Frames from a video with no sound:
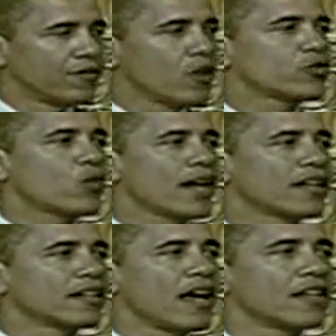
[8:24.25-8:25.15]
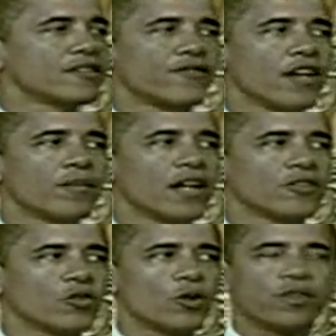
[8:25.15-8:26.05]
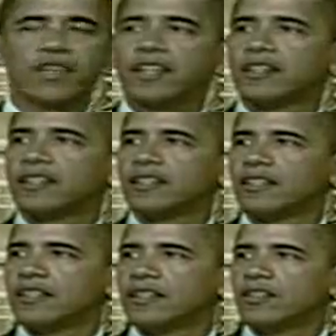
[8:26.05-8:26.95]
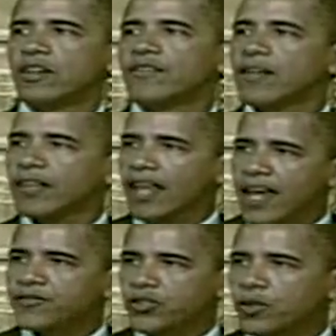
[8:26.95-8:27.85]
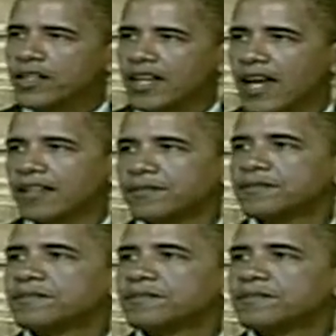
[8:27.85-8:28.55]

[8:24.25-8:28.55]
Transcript: first recognize the fundamental truth that you have given life to in Ghana.